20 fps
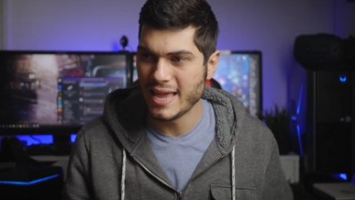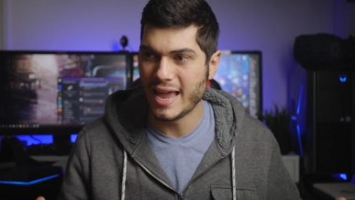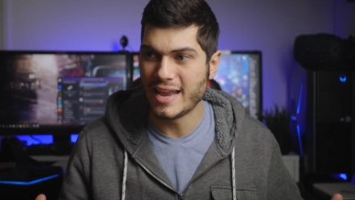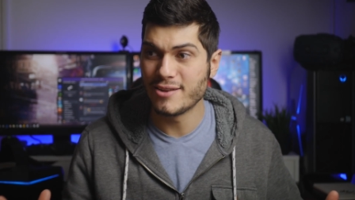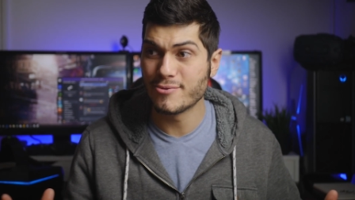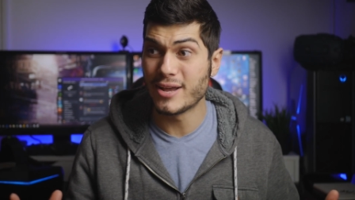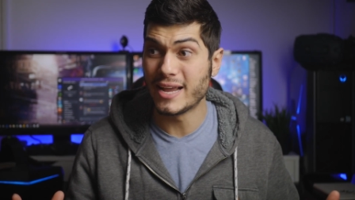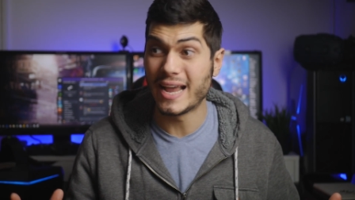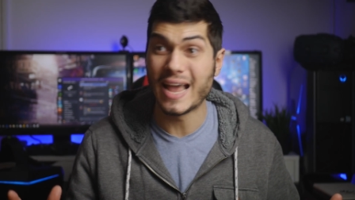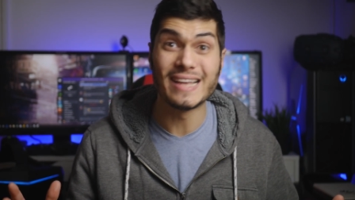
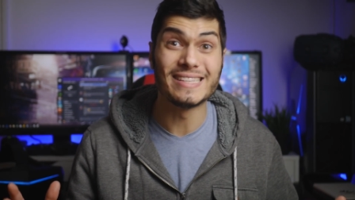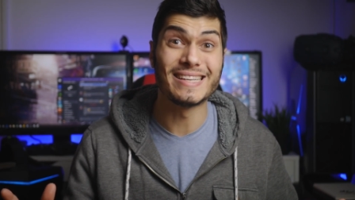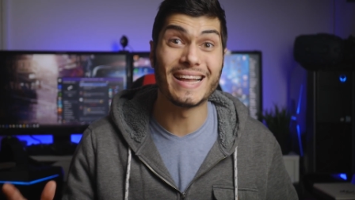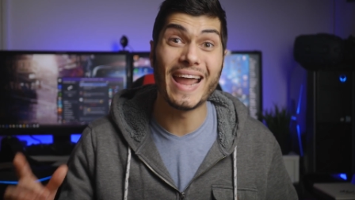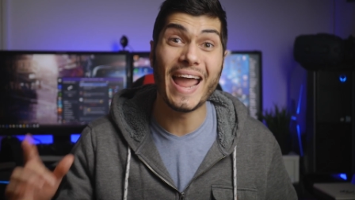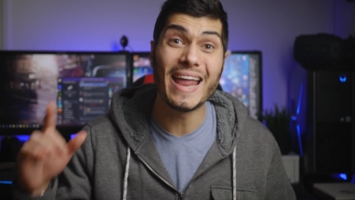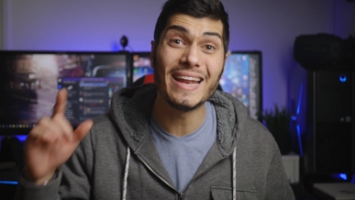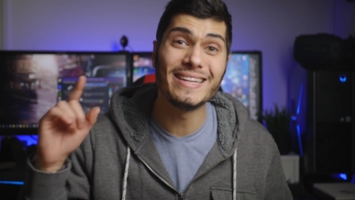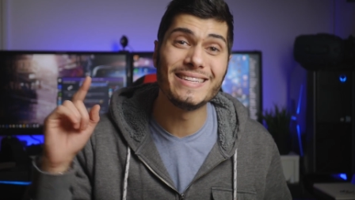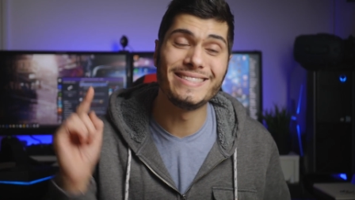Anyway, guys,
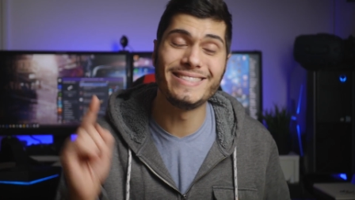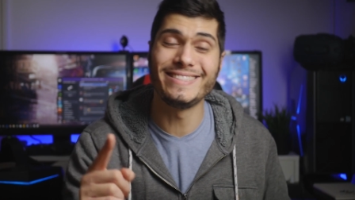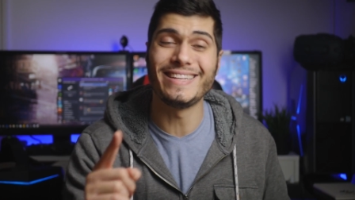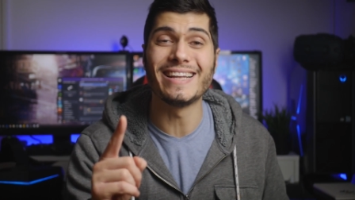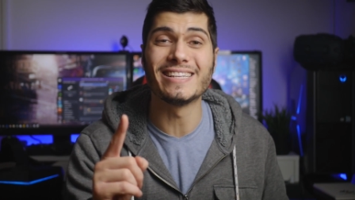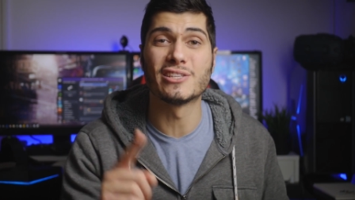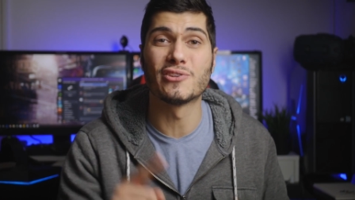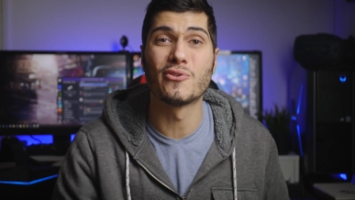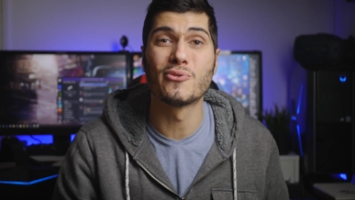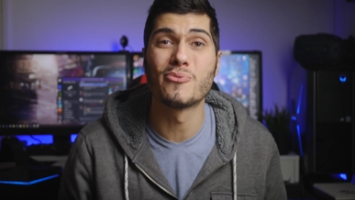again,
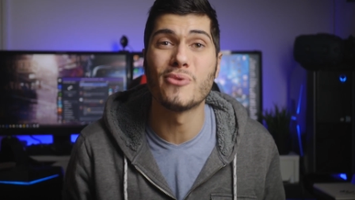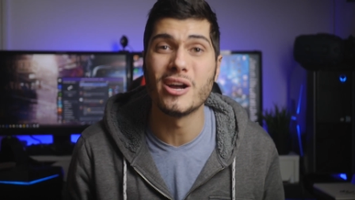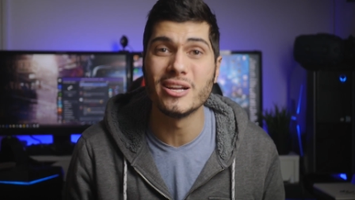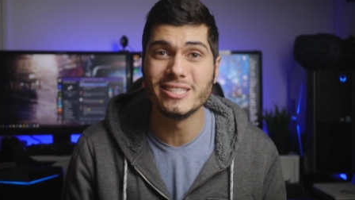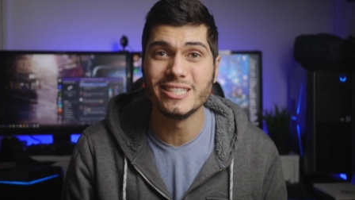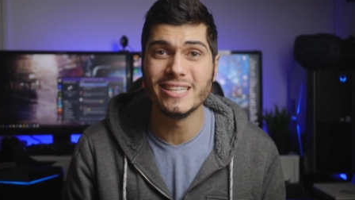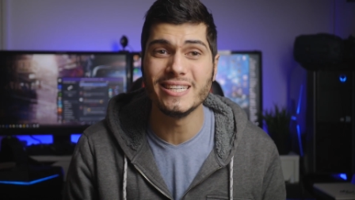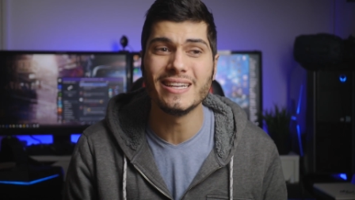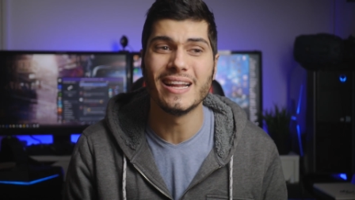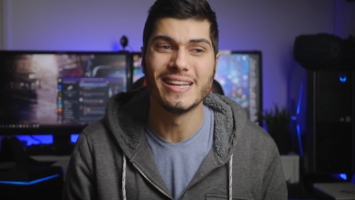thanks for
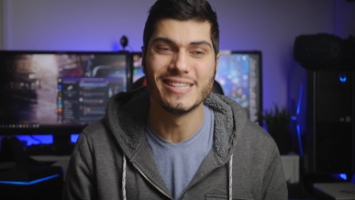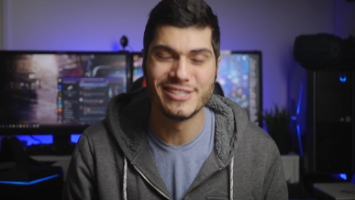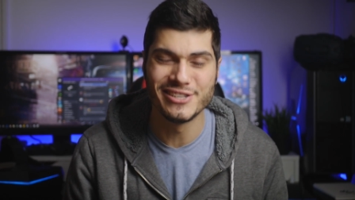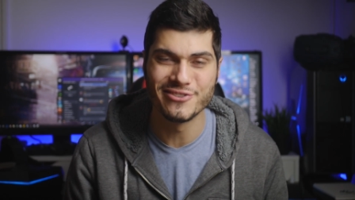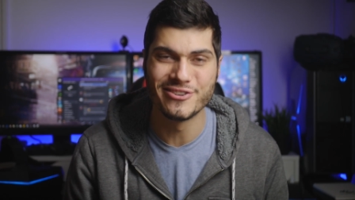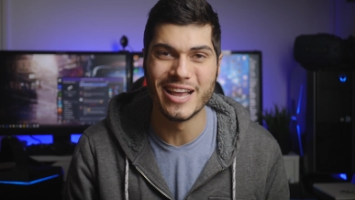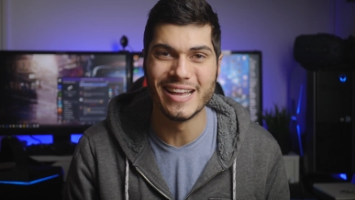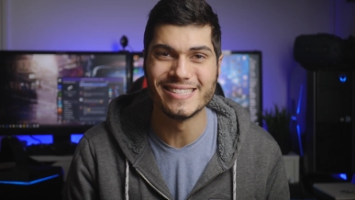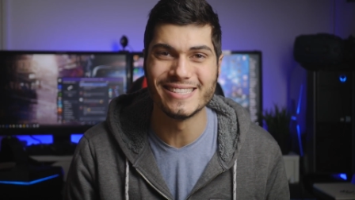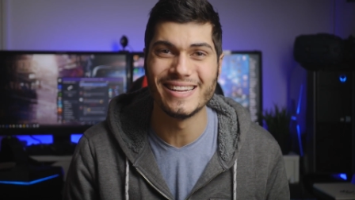watching. I
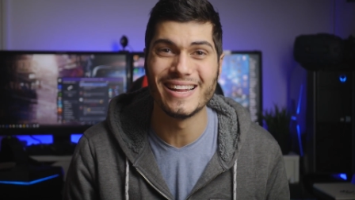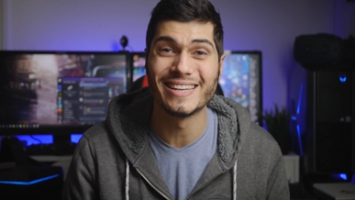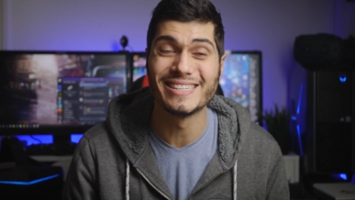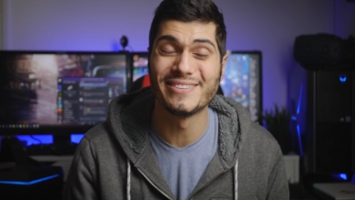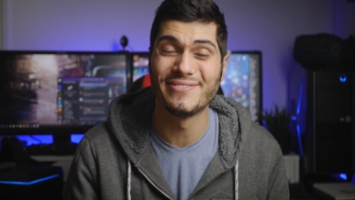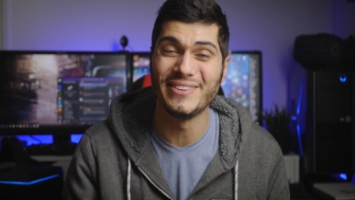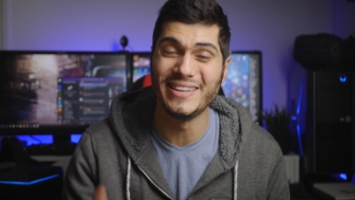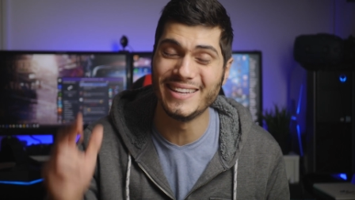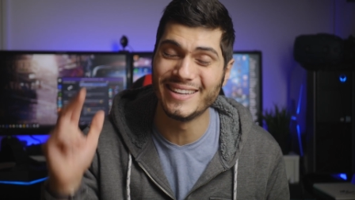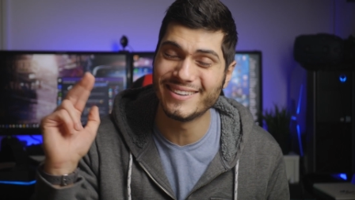see you guys in the
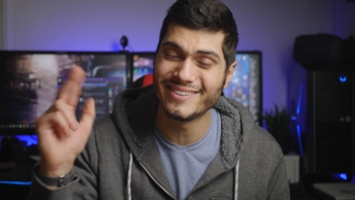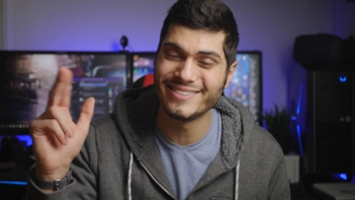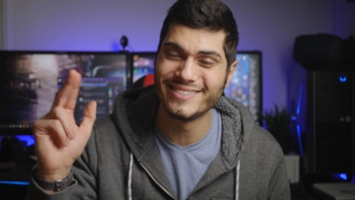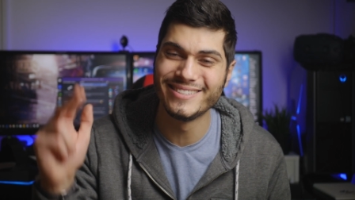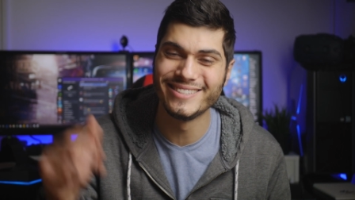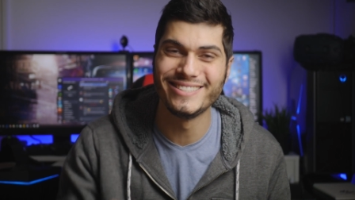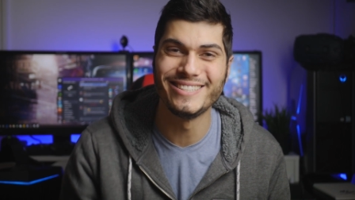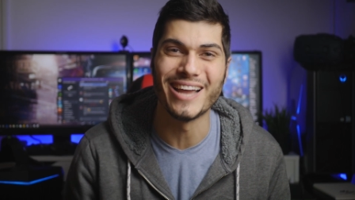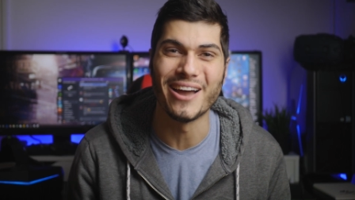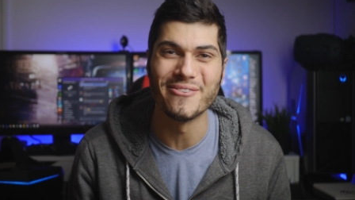next video.
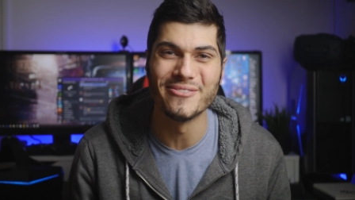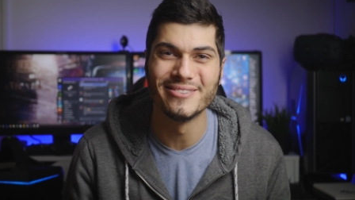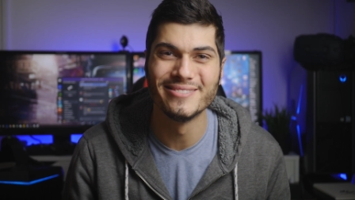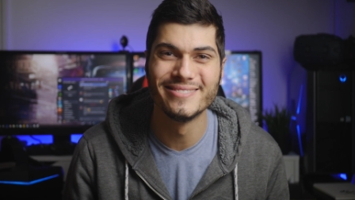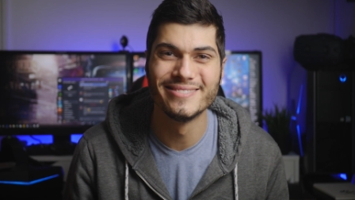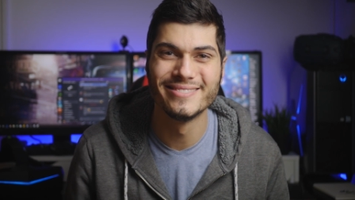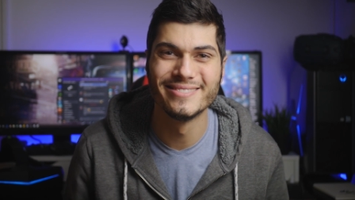Ciao.